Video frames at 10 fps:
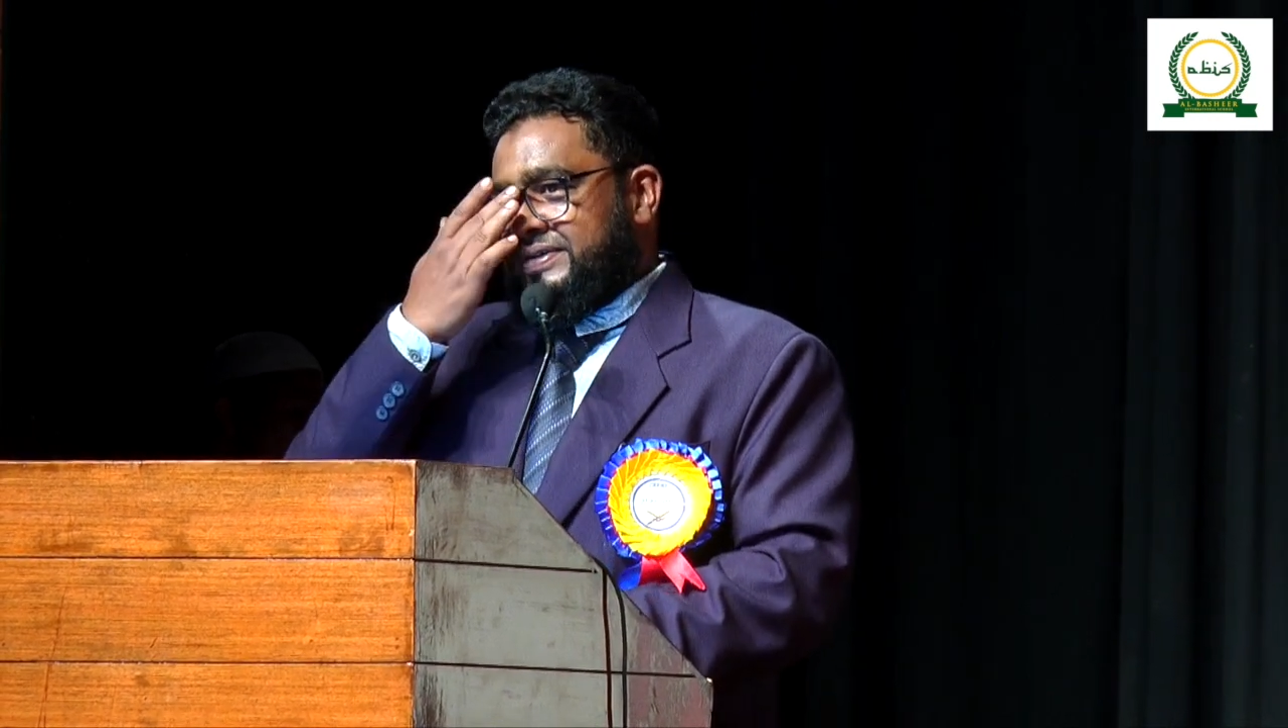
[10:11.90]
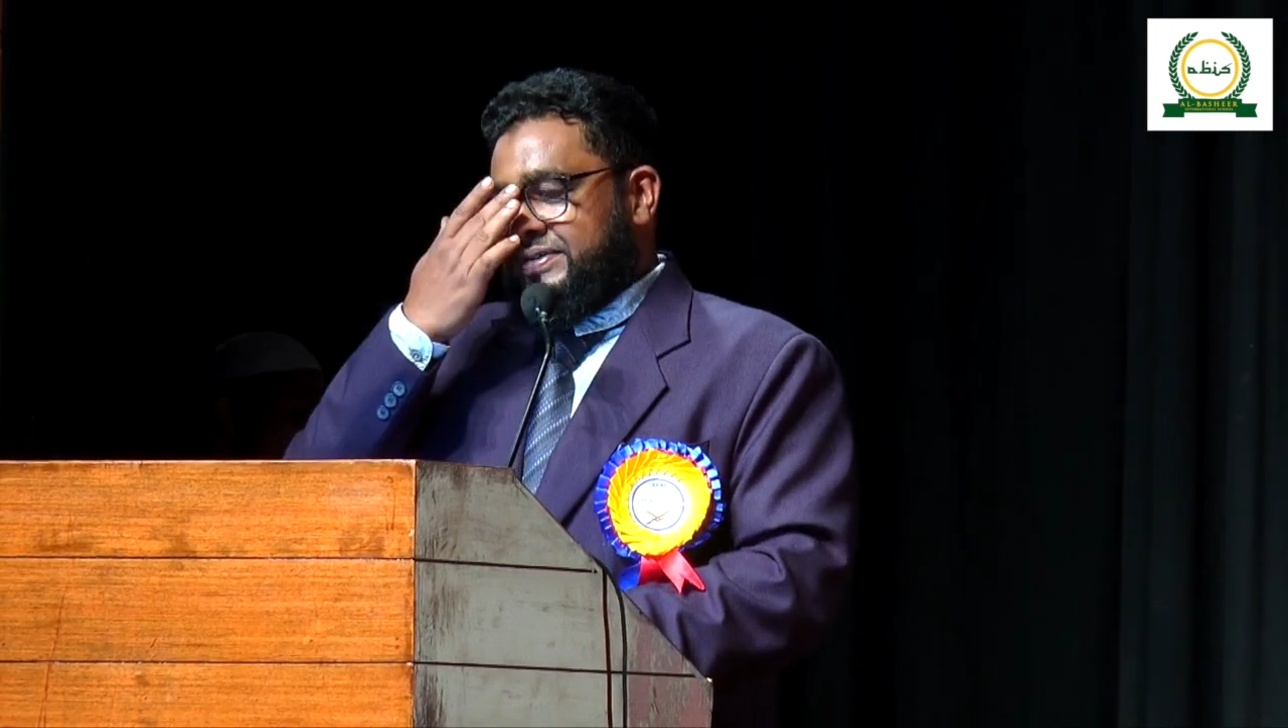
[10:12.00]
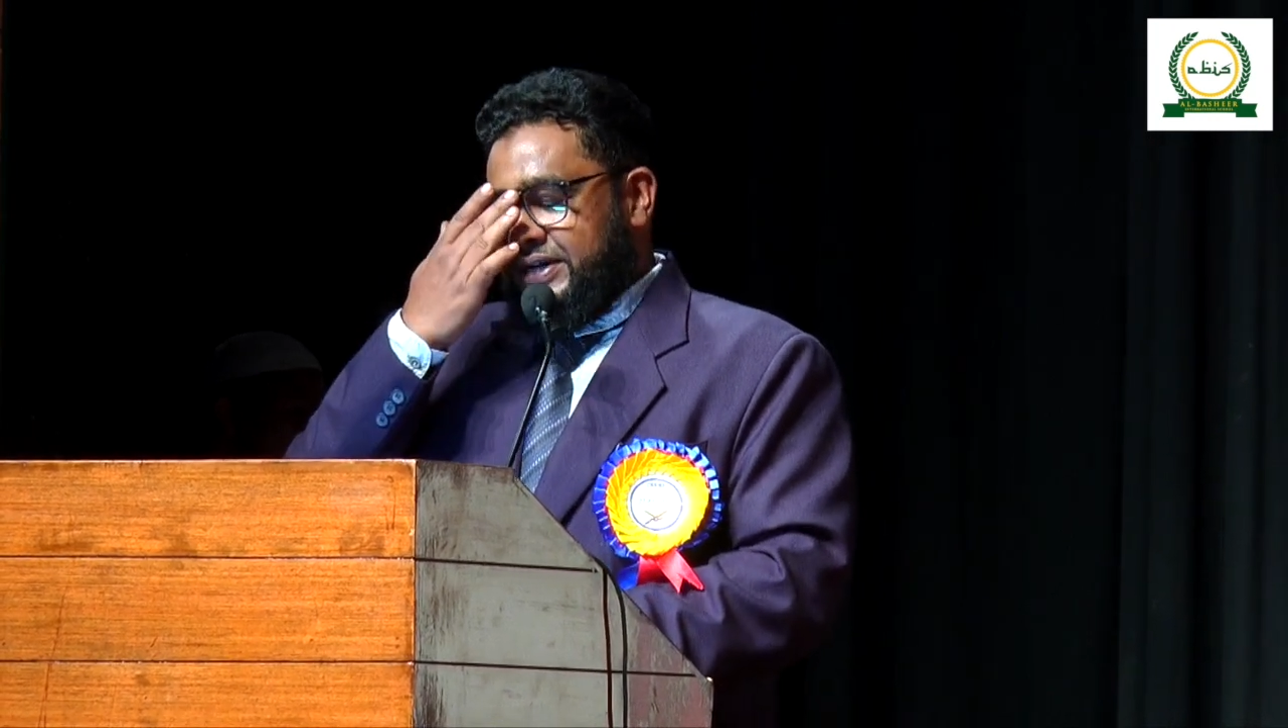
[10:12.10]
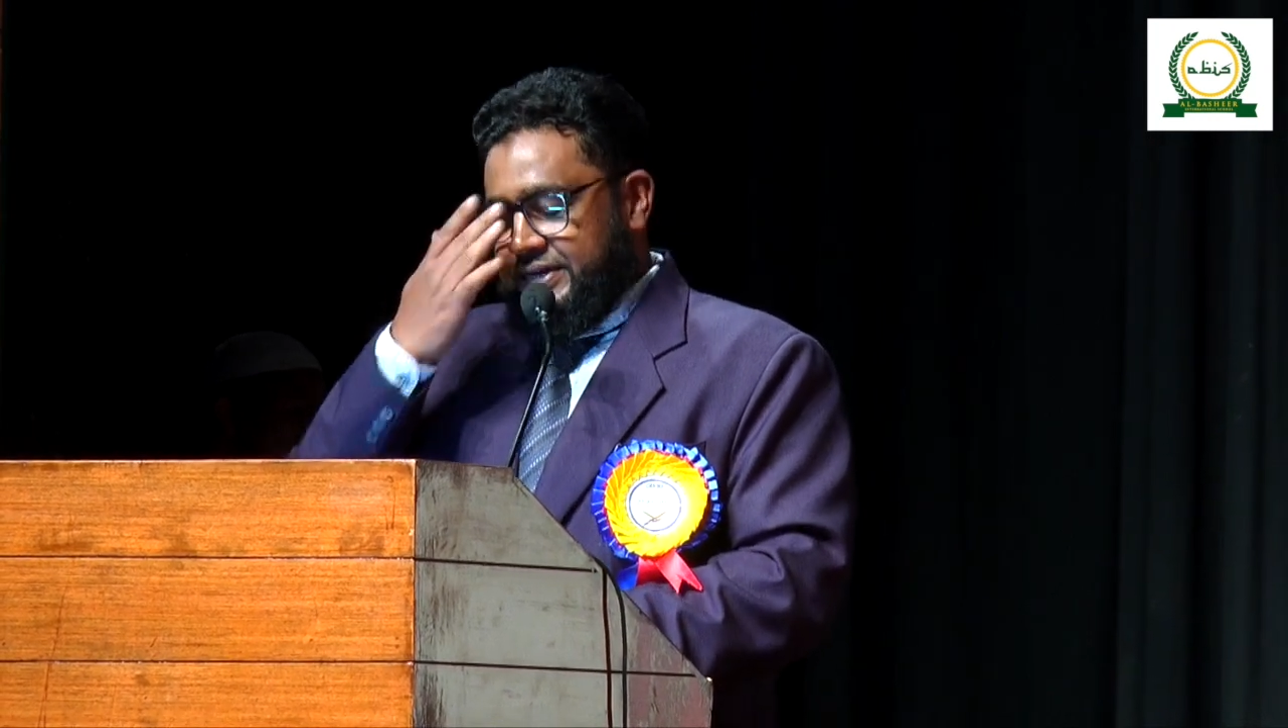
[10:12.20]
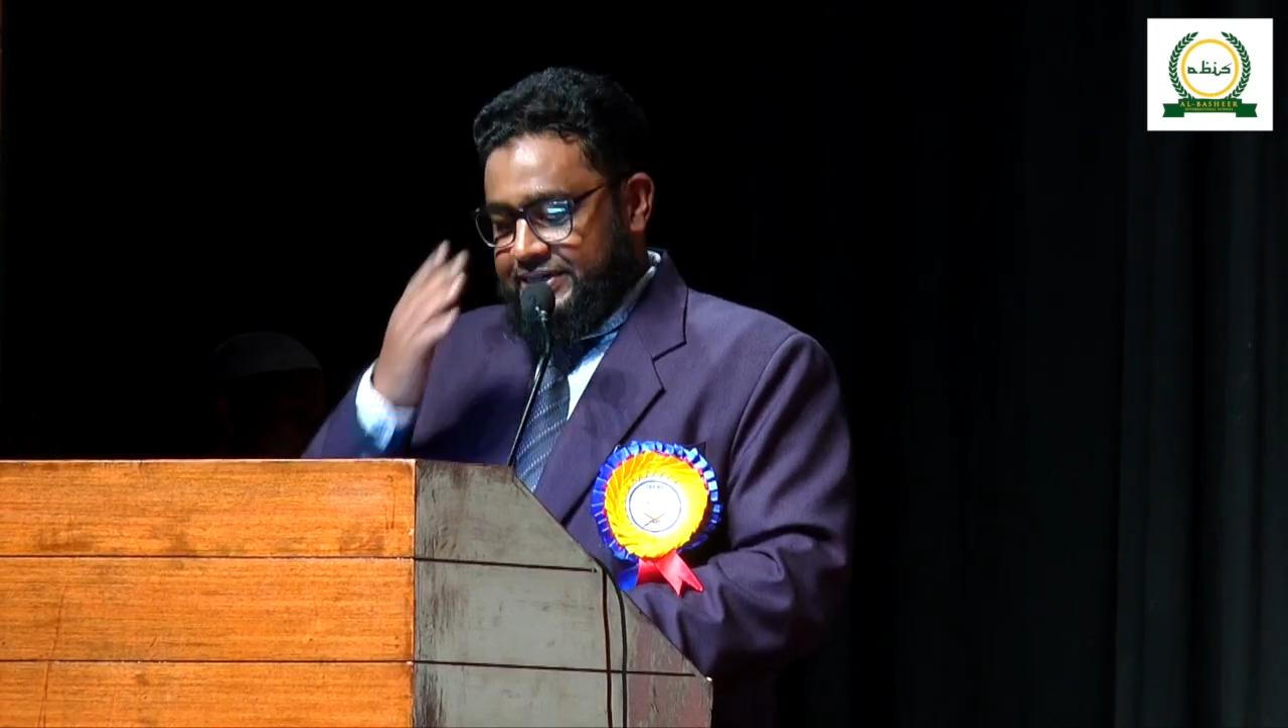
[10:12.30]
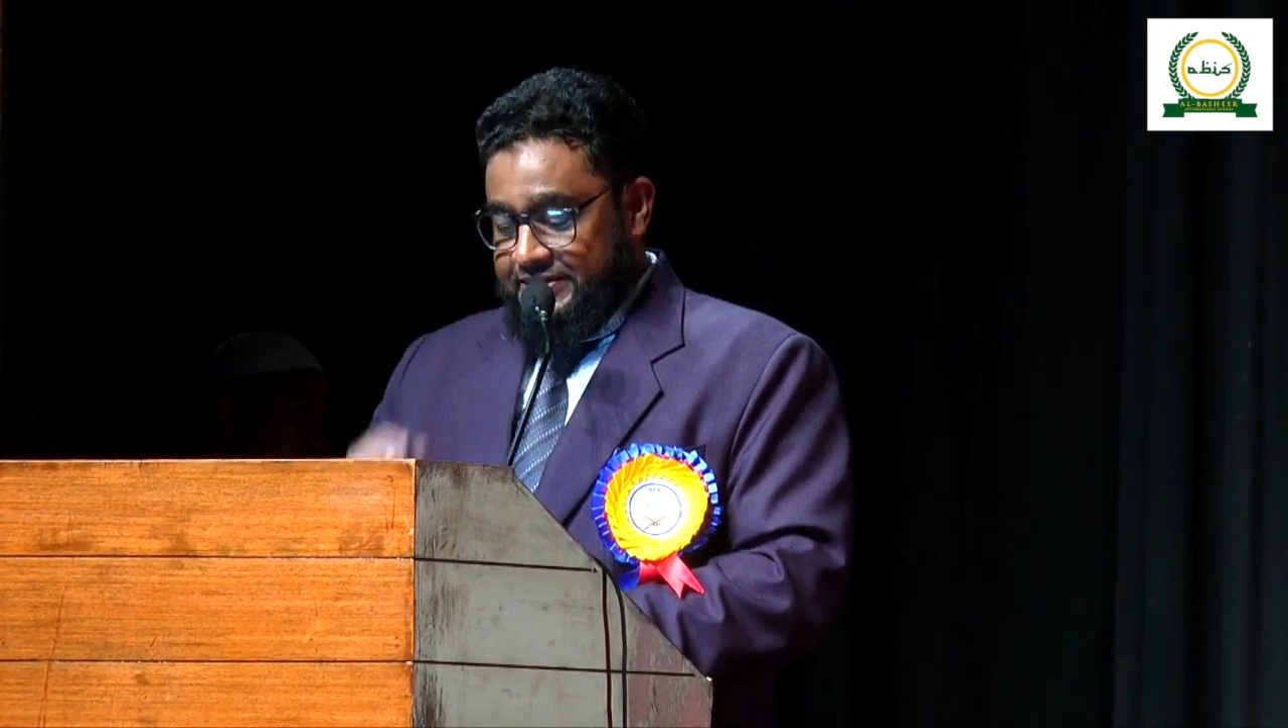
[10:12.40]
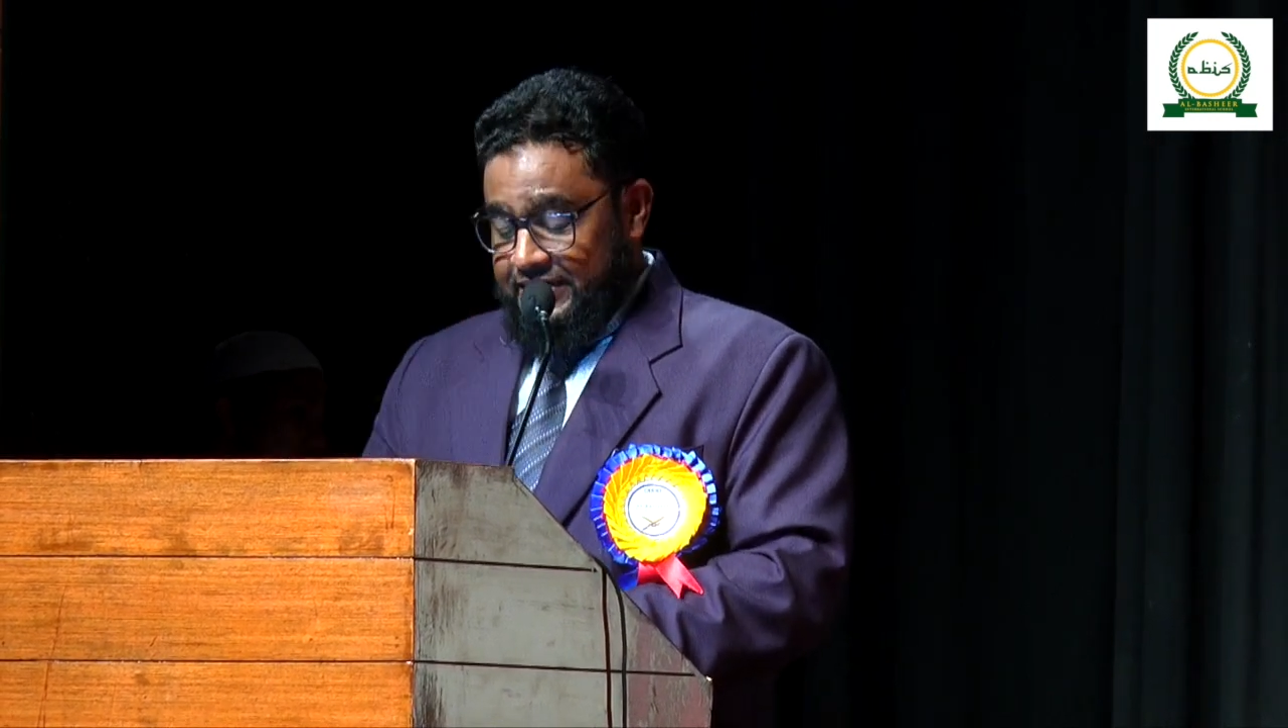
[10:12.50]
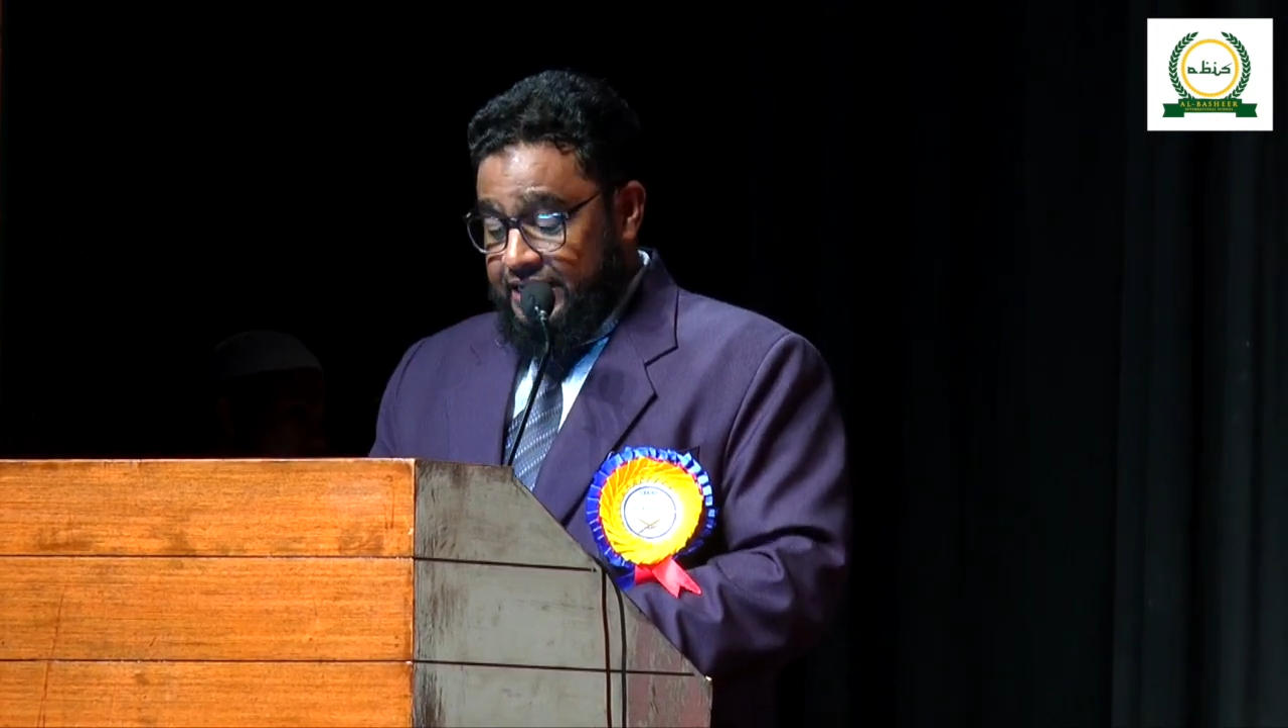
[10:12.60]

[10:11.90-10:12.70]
Right.